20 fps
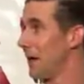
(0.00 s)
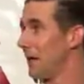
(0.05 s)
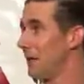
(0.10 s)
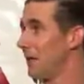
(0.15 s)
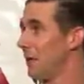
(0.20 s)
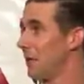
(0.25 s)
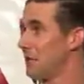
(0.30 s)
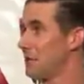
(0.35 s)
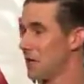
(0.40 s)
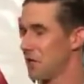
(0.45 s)
an
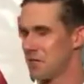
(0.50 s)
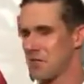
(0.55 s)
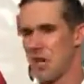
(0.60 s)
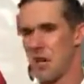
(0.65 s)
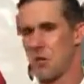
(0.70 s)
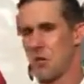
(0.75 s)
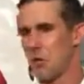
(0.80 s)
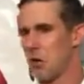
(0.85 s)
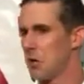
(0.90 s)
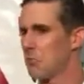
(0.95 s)
80-yard
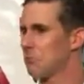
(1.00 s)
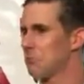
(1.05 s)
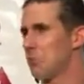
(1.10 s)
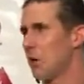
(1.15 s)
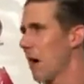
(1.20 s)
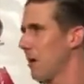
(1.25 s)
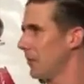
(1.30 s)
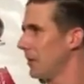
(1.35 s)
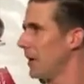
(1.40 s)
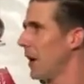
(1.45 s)
touchdown
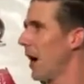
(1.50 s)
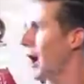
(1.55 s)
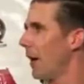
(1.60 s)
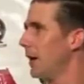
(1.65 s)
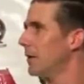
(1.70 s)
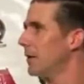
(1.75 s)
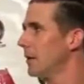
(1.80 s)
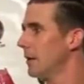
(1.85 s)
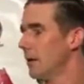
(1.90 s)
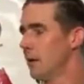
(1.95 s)
run? Probably not.